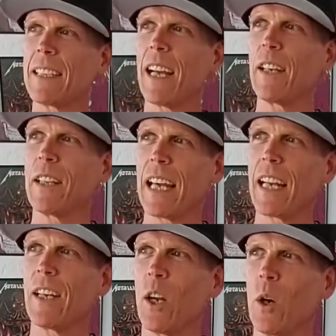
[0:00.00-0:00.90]

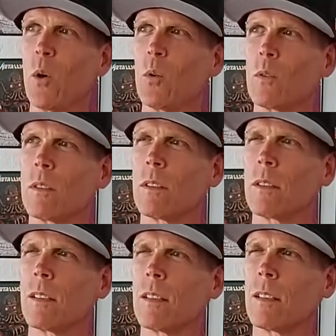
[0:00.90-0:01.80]
I know.
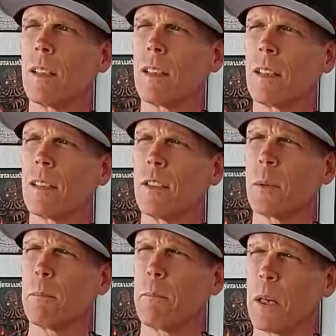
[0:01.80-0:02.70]
That
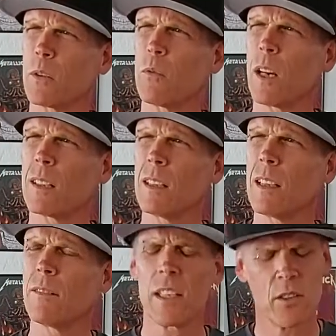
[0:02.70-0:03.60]
your punk rock
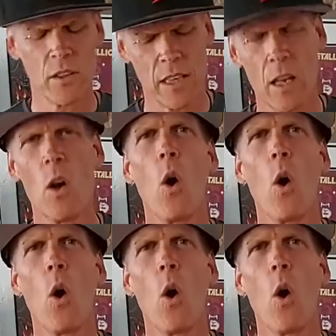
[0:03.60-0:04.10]
love, that you're thinking.